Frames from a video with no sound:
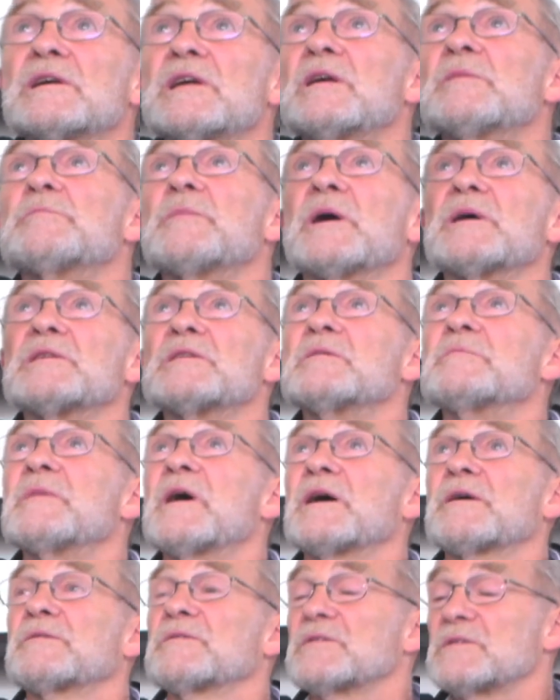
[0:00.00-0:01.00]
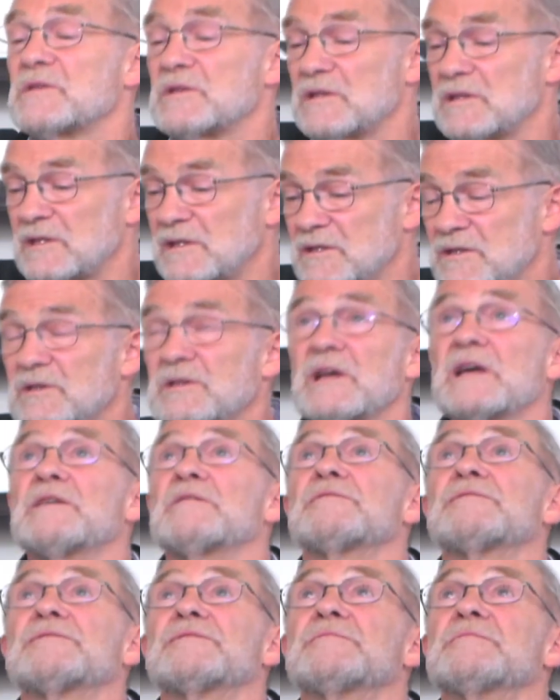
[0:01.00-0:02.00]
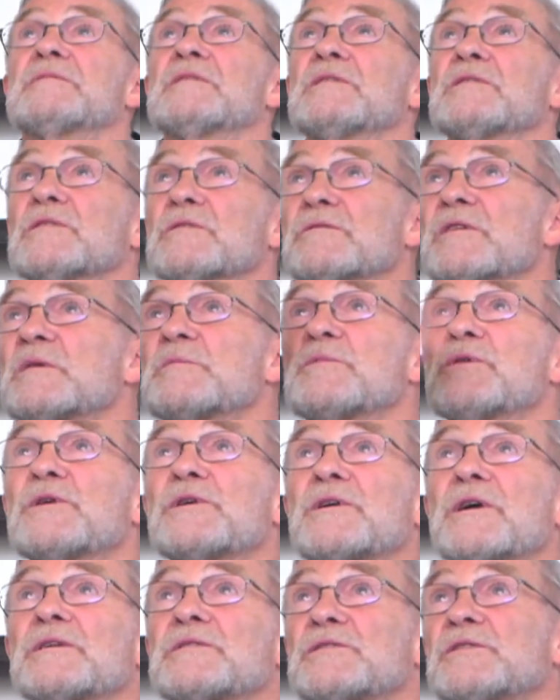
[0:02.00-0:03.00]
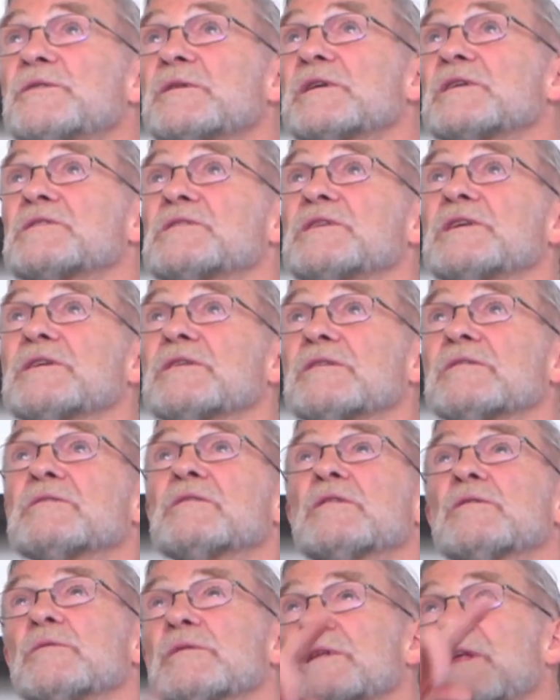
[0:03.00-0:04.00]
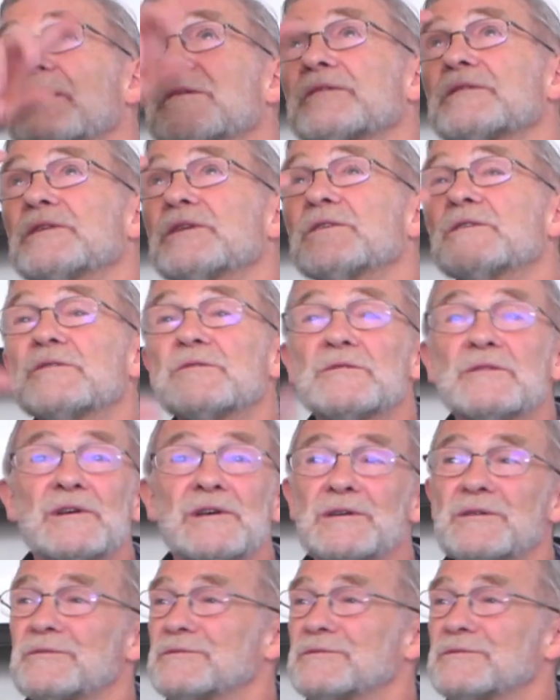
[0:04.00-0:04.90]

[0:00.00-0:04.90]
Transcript: keep our democracy safe. You report our doings here. Without you,